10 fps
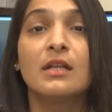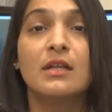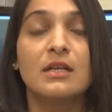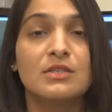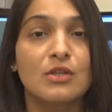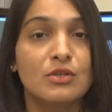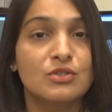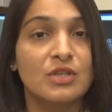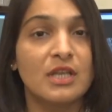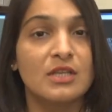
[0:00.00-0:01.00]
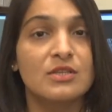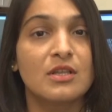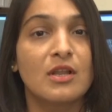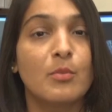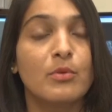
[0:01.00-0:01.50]
does not change
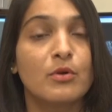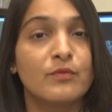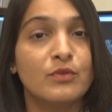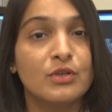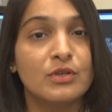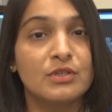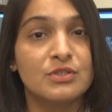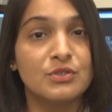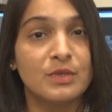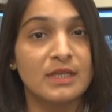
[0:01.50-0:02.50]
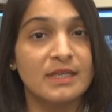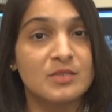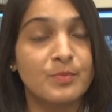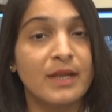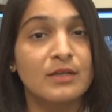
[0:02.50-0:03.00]
the number of years you can
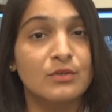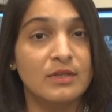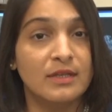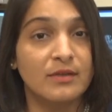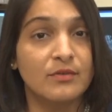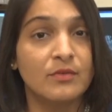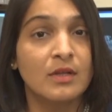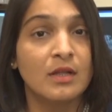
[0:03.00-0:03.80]
expect to live